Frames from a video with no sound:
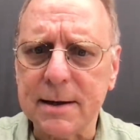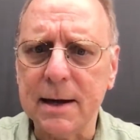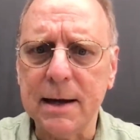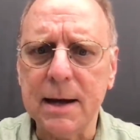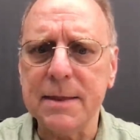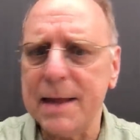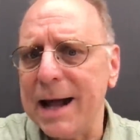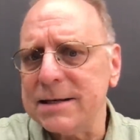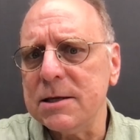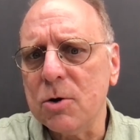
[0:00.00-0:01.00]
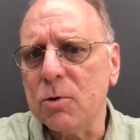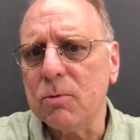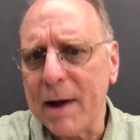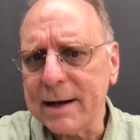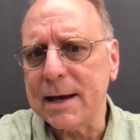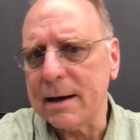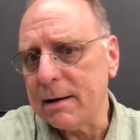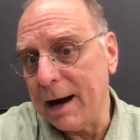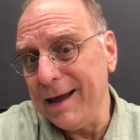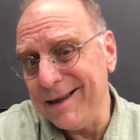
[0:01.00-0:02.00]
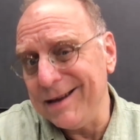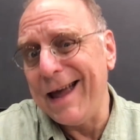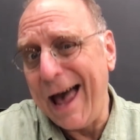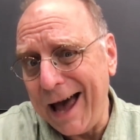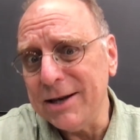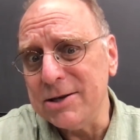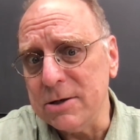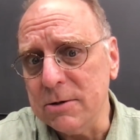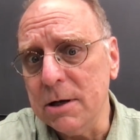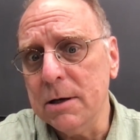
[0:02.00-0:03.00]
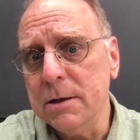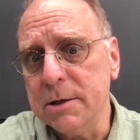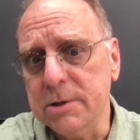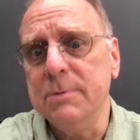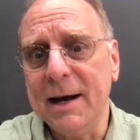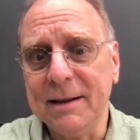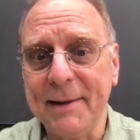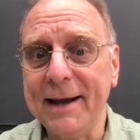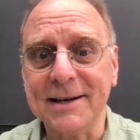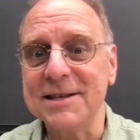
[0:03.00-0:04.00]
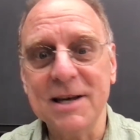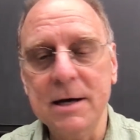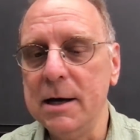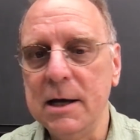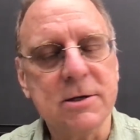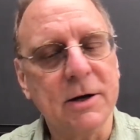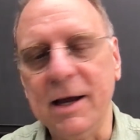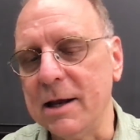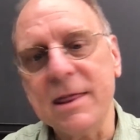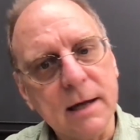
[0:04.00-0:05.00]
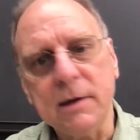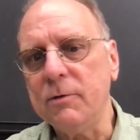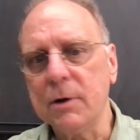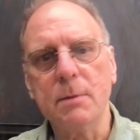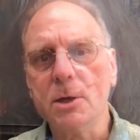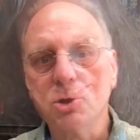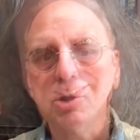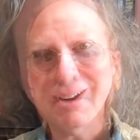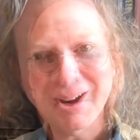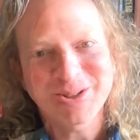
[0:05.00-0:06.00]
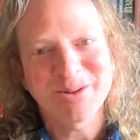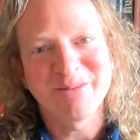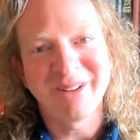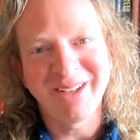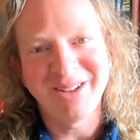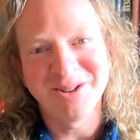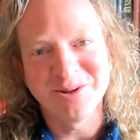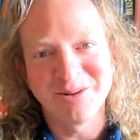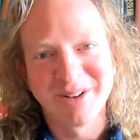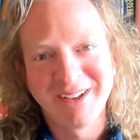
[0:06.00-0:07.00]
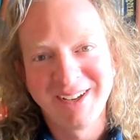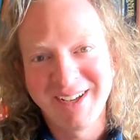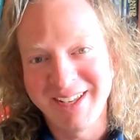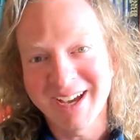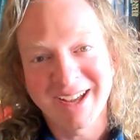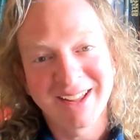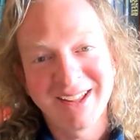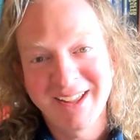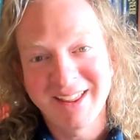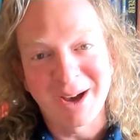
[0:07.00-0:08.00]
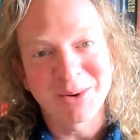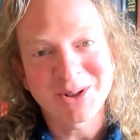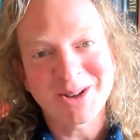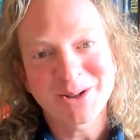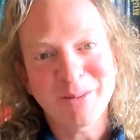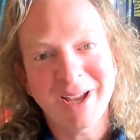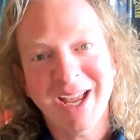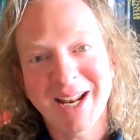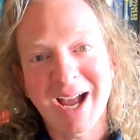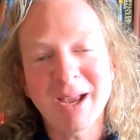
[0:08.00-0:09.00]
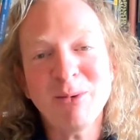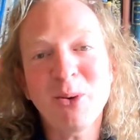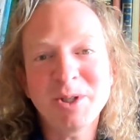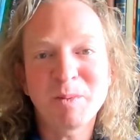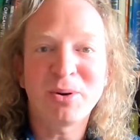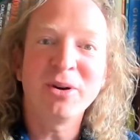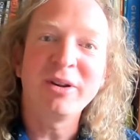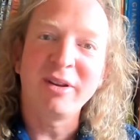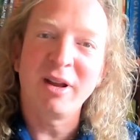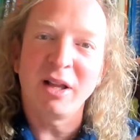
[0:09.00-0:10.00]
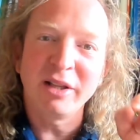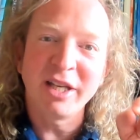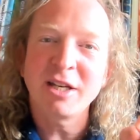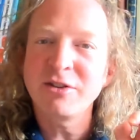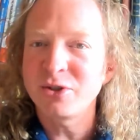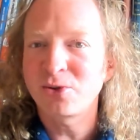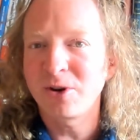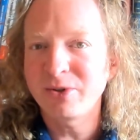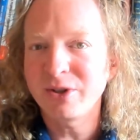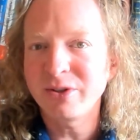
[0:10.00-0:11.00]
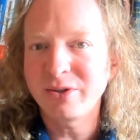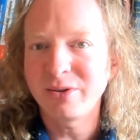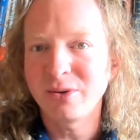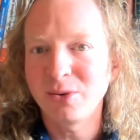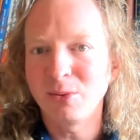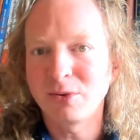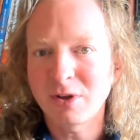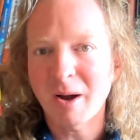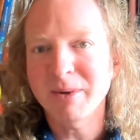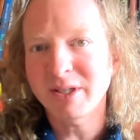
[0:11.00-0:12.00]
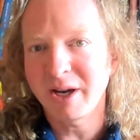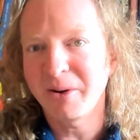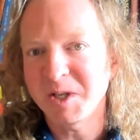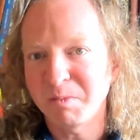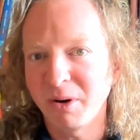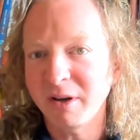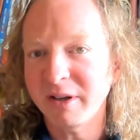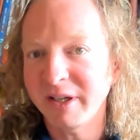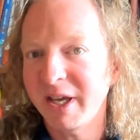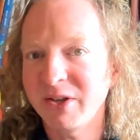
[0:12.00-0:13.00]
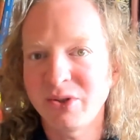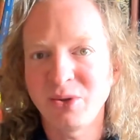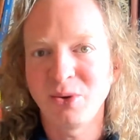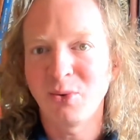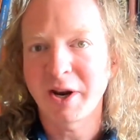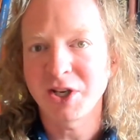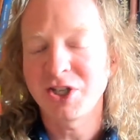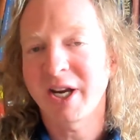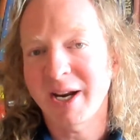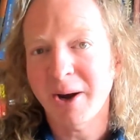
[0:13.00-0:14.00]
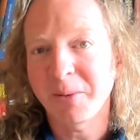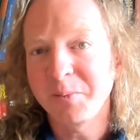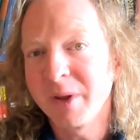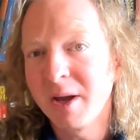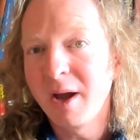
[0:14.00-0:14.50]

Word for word: And, and that's the correct, I think, attitude to do mathematics. So again, thank you very much. Awesome, thank you. Yeah, that was awesome. And I am going to put a link in the description to Thomas Garrity's book in case you want to check it out.